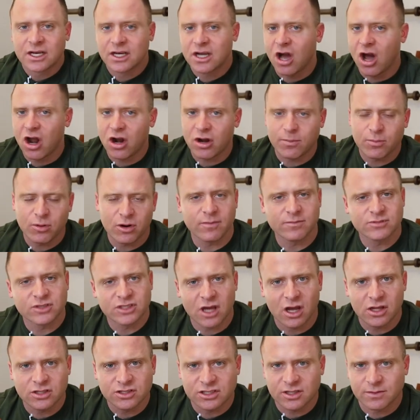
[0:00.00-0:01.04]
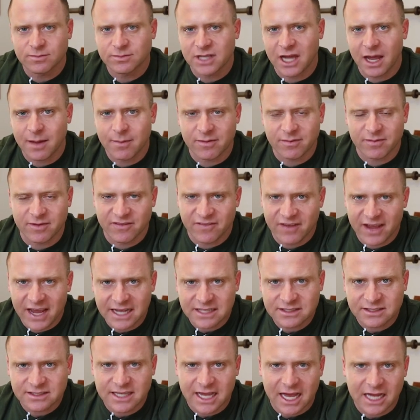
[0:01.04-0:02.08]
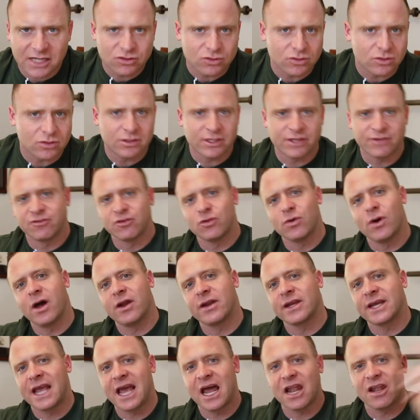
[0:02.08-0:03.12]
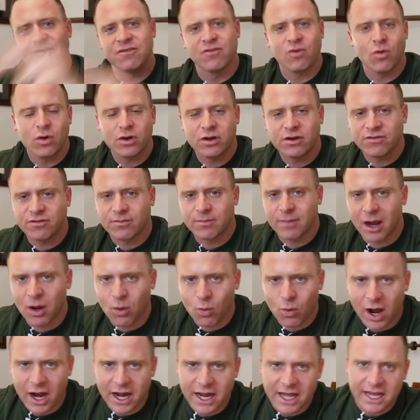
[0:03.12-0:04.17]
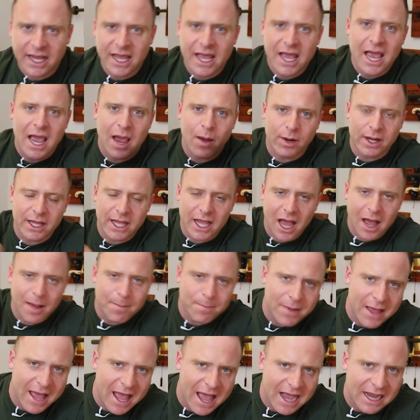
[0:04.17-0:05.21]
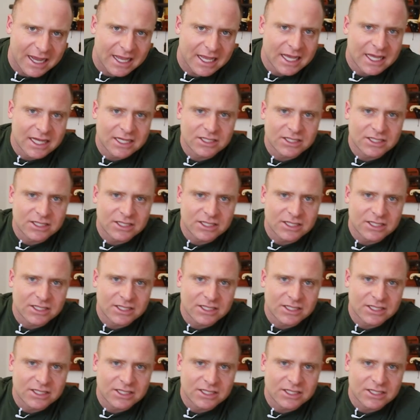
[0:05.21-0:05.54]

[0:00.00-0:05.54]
Connor put him on some type of advanced schedule. He flew out to California for my wedding. And when he got back